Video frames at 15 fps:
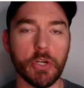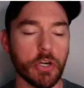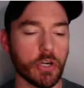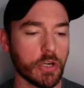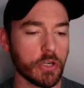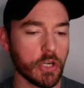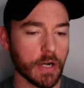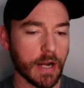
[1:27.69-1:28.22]
You're
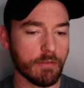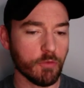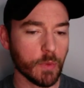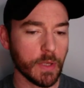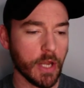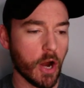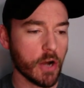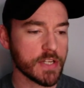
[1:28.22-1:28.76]
going to have a
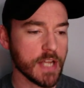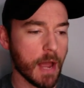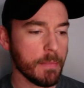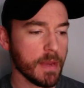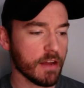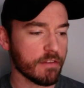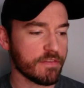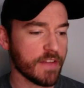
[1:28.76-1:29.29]
really hard time
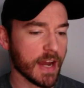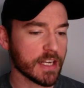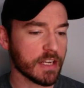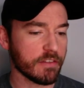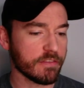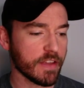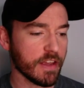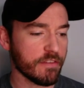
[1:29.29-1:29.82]
being
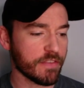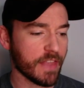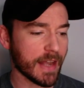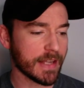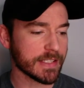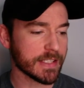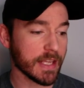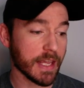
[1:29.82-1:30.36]
effective if
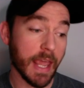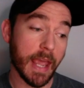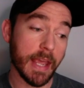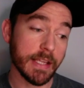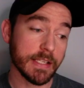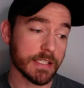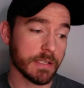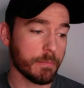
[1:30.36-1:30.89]
that is the
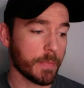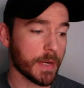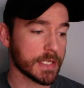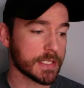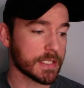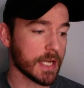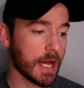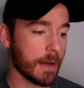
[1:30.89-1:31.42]
case.
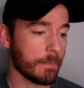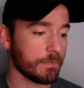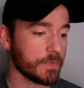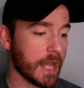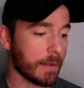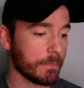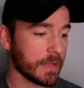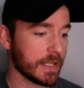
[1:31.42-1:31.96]
But,
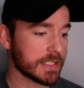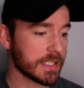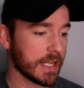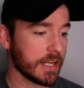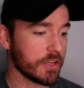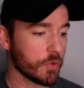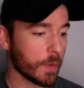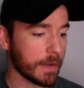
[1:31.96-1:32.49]
let's get
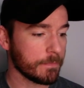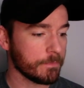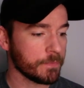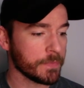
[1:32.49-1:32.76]
into it.